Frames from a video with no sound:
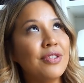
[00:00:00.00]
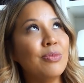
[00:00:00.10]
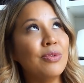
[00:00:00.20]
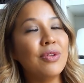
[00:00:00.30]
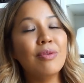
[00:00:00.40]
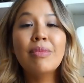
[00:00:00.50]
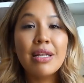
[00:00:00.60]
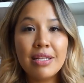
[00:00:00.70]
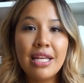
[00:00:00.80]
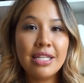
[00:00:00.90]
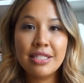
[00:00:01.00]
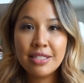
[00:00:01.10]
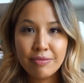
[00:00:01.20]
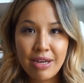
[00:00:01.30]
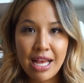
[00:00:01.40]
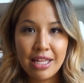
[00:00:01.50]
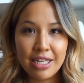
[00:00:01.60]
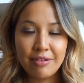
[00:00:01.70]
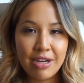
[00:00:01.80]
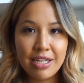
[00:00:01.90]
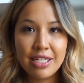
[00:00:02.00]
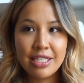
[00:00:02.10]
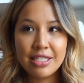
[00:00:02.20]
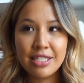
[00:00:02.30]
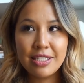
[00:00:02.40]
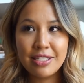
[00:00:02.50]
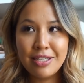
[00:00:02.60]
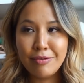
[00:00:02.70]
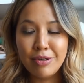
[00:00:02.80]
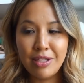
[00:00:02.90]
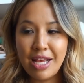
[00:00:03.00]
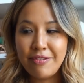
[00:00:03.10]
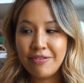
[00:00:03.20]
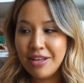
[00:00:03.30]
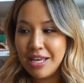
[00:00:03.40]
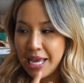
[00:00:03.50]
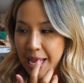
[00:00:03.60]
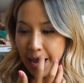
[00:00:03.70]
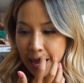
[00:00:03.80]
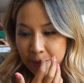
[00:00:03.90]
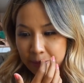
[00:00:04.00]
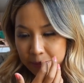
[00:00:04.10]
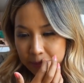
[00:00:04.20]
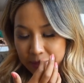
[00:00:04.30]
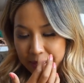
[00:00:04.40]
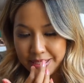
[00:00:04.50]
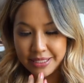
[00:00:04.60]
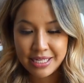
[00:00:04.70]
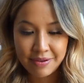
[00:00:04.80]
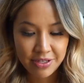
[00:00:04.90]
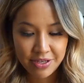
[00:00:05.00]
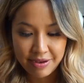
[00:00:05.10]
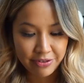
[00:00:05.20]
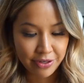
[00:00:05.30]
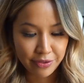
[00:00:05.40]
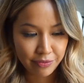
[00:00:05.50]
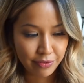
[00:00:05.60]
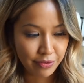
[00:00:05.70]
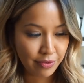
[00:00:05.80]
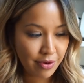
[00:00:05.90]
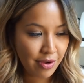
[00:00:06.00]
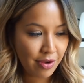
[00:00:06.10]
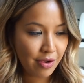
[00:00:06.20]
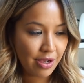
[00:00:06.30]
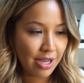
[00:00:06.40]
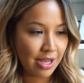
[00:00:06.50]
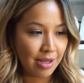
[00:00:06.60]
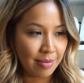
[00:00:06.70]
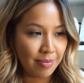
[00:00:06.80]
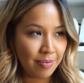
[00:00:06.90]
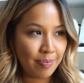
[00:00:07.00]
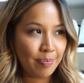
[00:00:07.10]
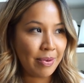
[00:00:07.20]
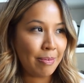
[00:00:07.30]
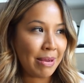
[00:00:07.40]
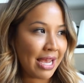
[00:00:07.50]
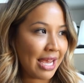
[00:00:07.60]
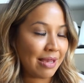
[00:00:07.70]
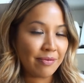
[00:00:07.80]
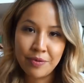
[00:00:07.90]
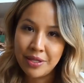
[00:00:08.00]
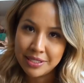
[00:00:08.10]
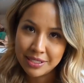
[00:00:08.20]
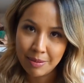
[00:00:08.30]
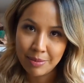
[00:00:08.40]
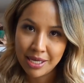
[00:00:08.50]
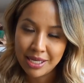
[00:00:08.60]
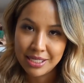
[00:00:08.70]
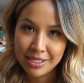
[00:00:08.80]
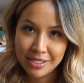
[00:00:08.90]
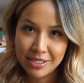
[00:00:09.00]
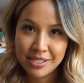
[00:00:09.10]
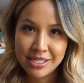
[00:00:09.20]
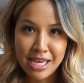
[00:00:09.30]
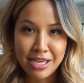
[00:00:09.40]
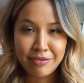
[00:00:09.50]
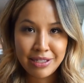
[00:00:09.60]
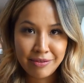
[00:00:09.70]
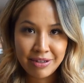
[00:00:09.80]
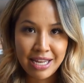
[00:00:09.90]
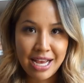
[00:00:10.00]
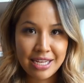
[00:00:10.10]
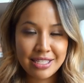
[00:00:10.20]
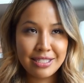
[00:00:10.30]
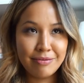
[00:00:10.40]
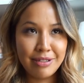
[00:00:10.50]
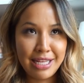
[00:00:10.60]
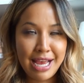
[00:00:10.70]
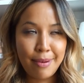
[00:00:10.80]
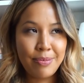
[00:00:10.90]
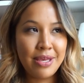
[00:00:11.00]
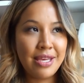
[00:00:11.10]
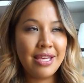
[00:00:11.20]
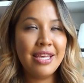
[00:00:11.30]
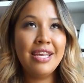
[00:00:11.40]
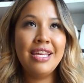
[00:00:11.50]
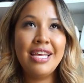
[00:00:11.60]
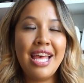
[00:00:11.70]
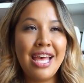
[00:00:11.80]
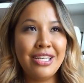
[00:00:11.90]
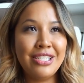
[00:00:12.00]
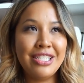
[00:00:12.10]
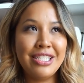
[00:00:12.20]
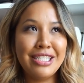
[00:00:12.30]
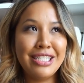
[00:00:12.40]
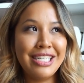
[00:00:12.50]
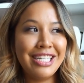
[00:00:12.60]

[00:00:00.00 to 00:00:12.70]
smooth. But Like it's just reality, right? It's just real life. Um, stuff that you have to go through. Um, but my aim for this summer is to stay really relaxed, really happy and just